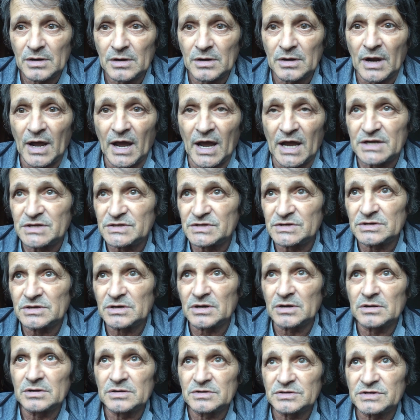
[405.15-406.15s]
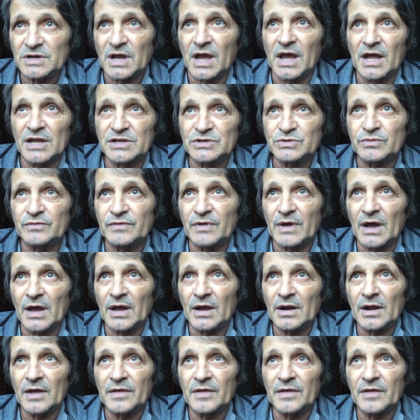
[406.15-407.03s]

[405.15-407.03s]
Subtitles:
last scans we've had.